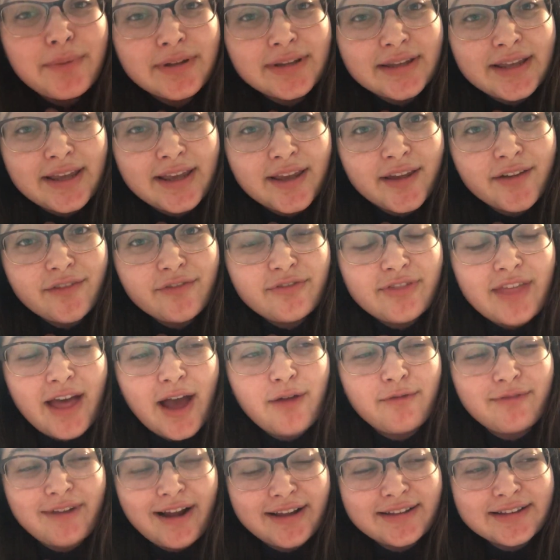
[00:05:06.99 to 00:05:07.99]
believe
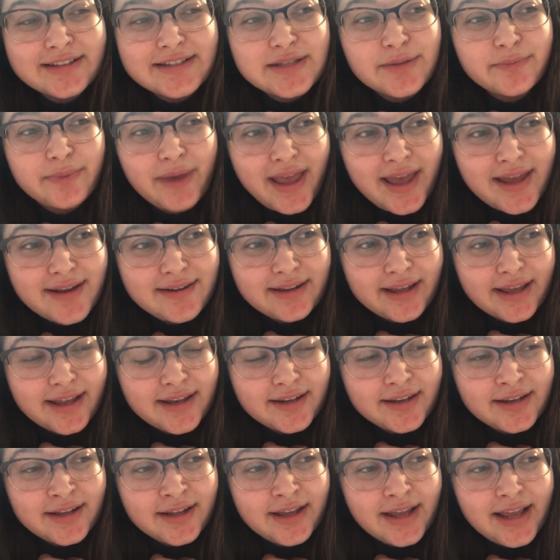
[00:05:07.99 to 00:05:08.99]
that reckless
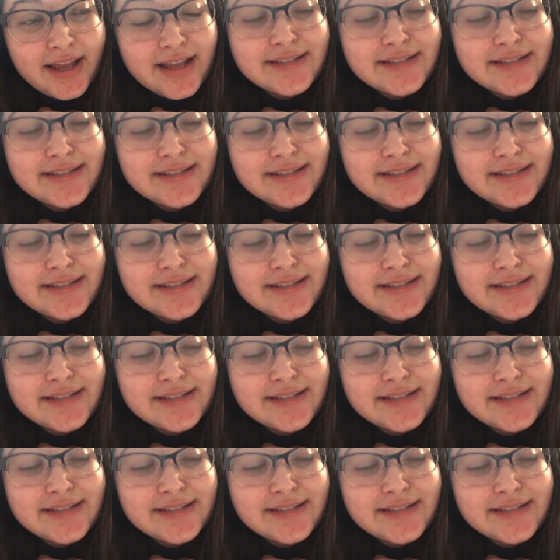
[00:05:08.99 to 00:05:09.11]
abandon